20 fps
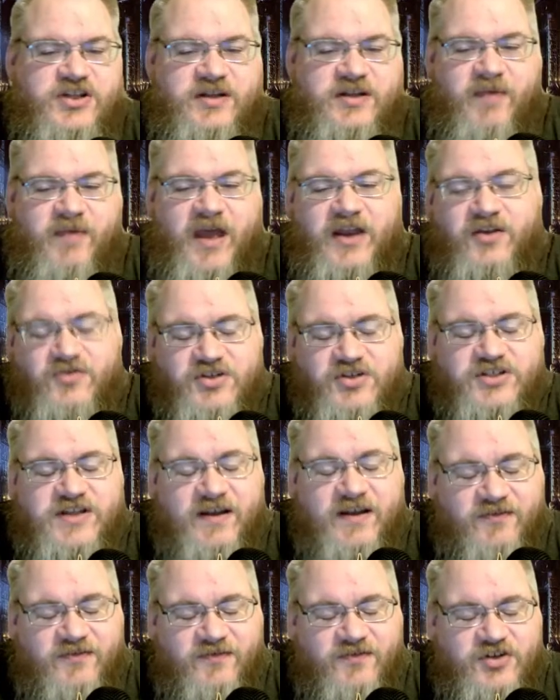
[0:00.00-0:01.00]
them, and you would just
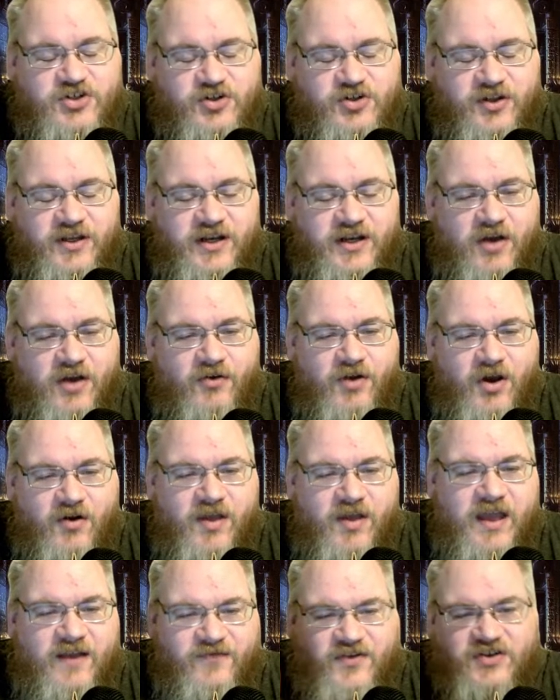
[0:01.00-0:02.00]
have to visually note,
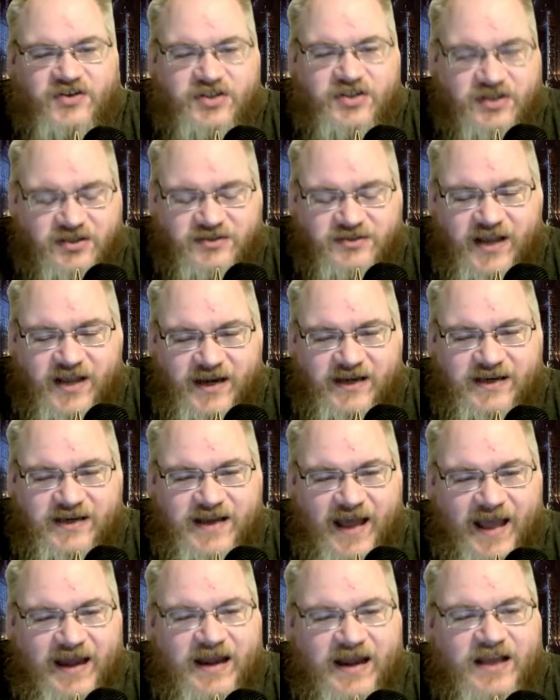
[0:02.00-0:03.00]
okay, if there's a little tiny
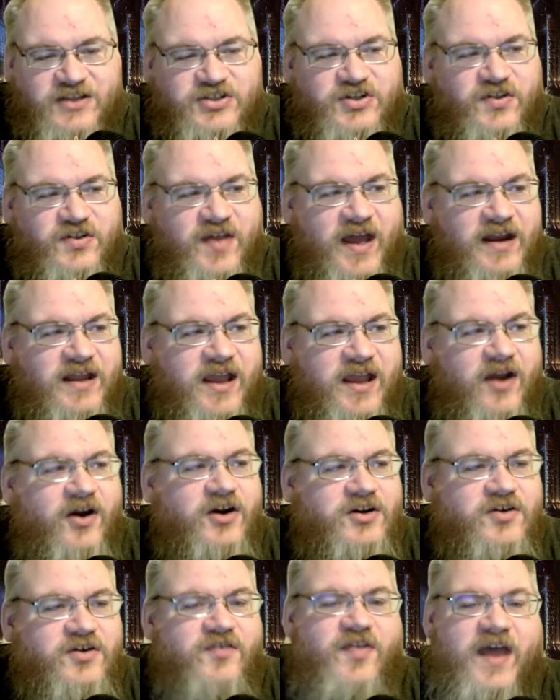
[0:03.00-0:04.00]
die next to that
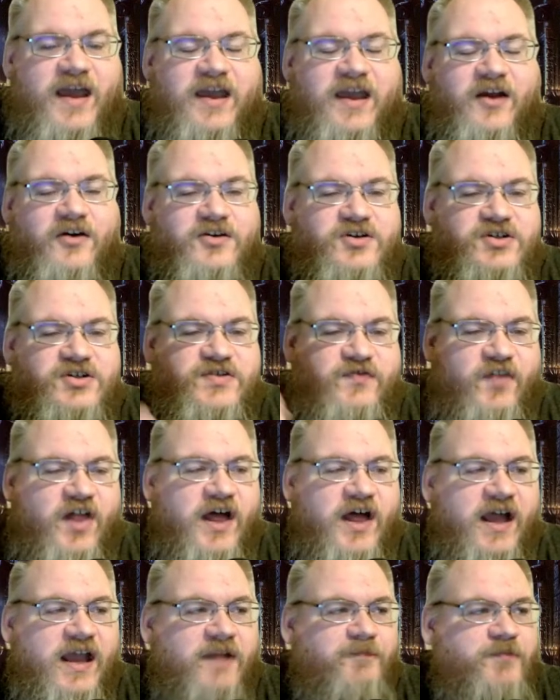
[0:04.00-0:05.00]
character, that character is
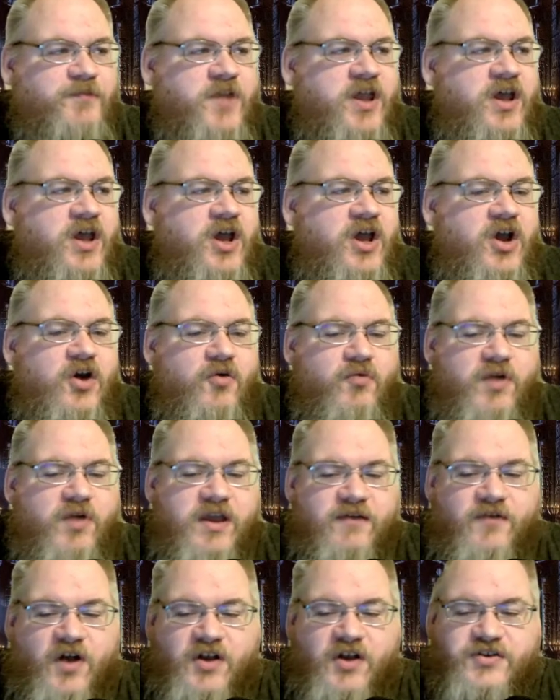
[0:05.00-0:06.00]
flying. We
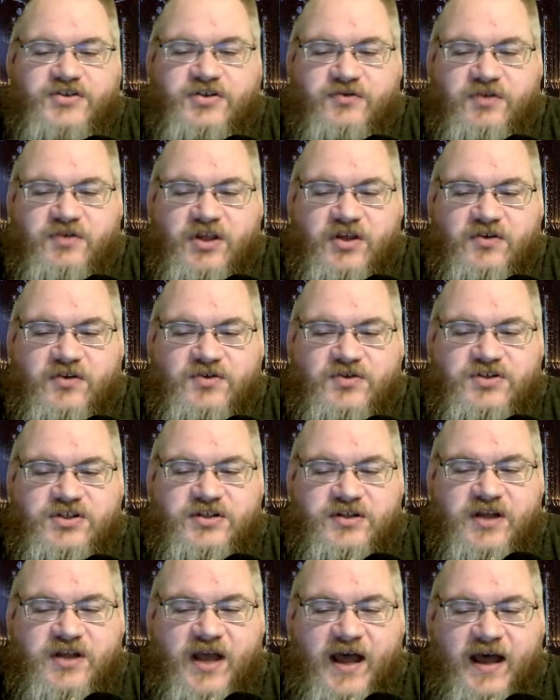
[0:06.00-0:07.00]
have also
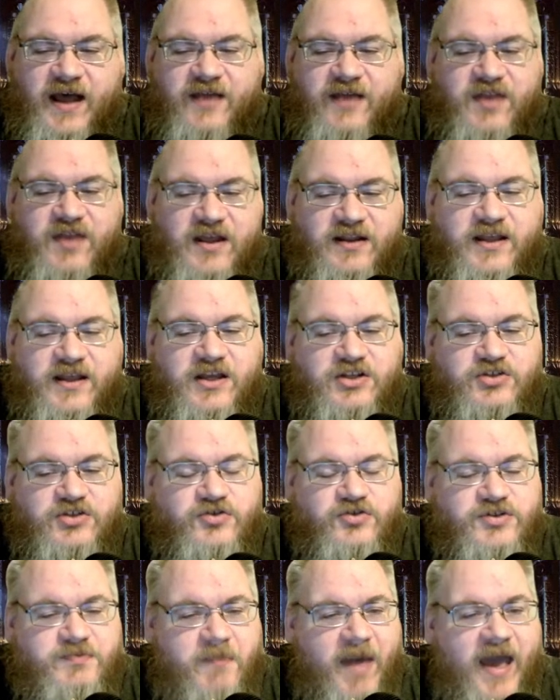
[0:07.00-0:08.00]
used uh, the Alea
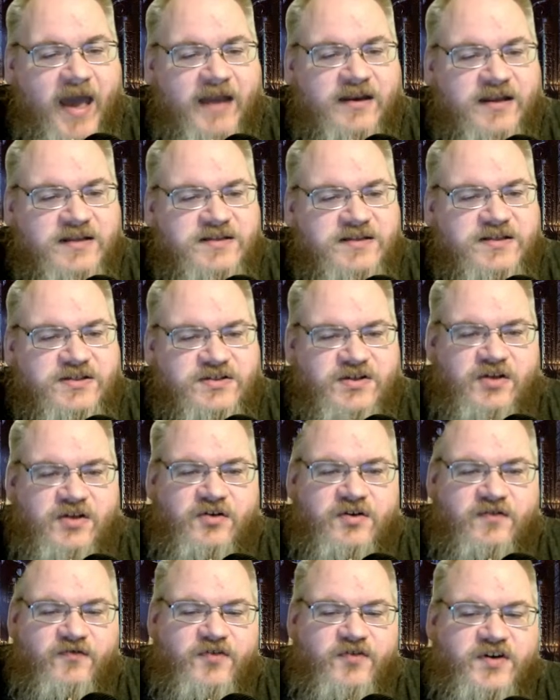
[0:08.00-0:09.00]
Tools magnets. So you
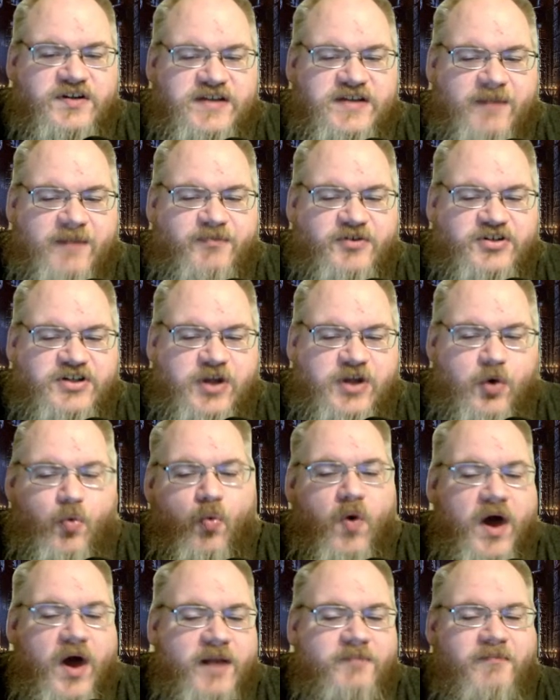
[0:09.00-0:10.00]
can, for example, stick
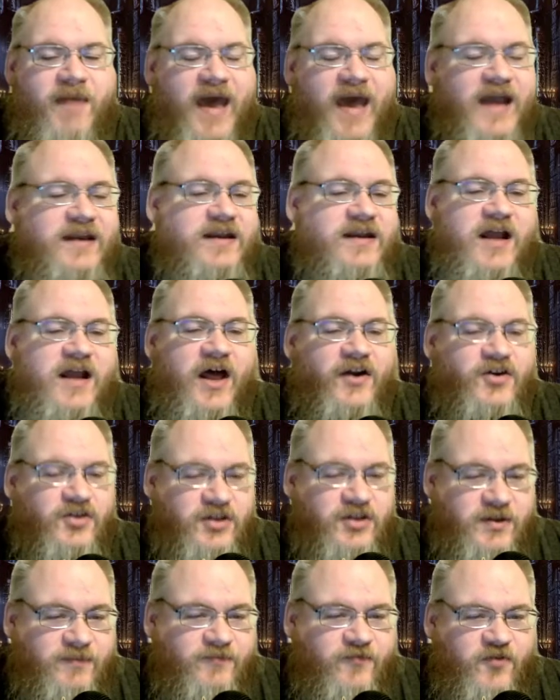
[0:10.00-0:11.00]
one magnet under
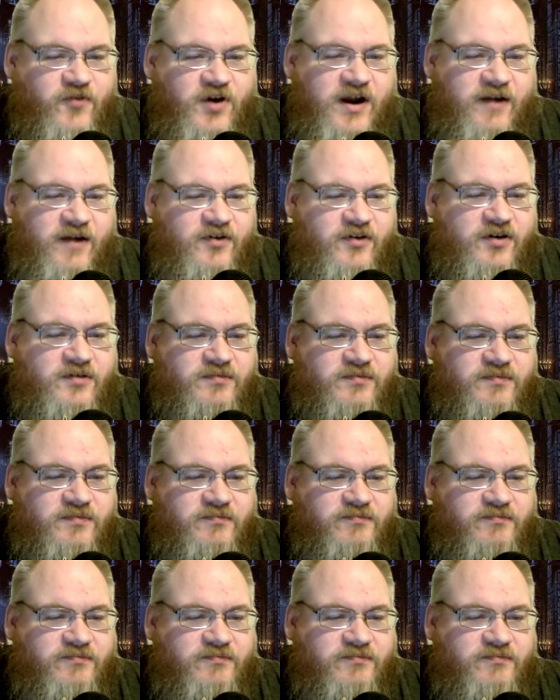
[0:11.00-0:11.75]
them forever